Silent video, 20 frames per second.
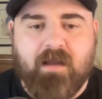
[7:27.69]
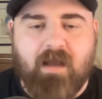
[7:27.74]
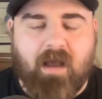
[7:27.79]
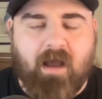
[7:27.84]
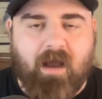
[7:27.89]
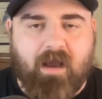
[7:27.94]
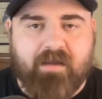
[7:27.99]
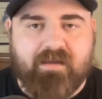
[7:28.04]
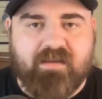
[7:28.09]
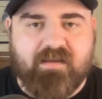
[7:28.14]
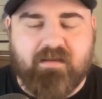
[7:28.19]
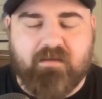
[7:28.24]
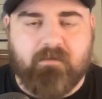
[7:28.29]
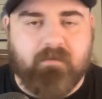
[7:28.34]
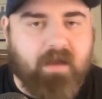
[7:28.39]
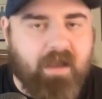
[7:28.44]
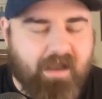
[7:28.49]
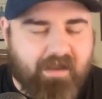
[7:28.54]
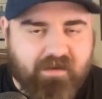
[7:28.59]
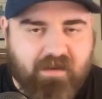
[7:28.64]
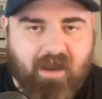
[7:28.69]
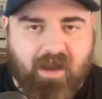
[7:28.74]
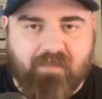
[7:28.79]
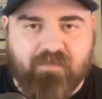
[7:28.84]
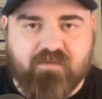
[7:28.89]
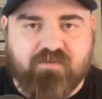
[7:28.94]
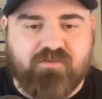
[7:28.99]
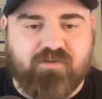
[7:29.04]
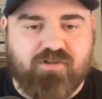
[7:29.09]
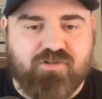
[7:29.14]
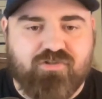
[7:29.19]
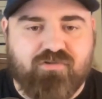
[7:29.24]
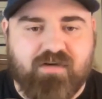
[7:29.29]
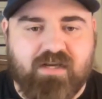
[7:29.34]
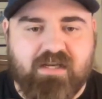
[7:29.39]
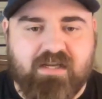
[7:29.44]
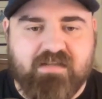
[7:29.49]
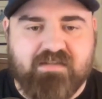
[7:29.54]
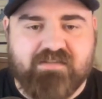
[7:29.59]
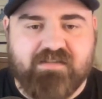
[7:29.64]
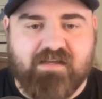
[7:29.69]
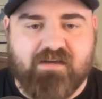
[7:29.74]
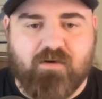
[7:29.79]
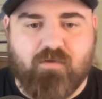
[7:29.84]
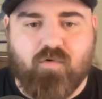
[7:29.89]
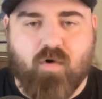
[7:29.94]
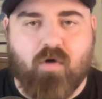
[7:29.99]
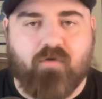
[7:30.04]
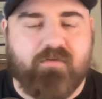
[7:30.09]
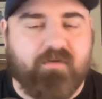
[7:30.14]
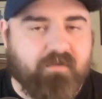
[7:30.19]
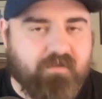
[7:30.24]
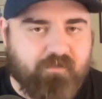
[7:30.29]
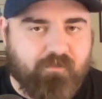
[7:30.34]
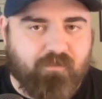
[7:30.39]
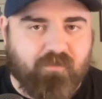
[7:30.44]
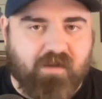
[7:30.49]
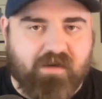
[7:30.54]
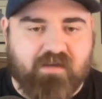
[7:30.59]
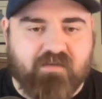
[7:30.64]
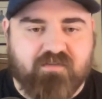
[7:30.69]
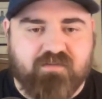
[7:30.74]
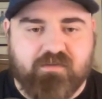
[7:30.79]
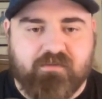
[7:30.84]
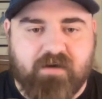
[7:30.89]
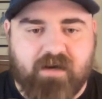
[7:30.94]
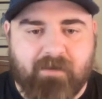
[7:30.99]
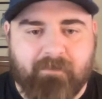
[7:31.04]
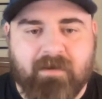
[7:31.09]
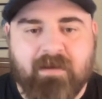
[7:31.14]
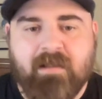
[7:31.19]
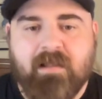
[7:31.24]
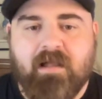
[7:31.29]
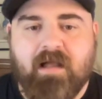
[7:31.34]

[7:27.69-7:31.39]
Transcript: Uh, he had gotten the surgery and he said, "quote This was on Instagram.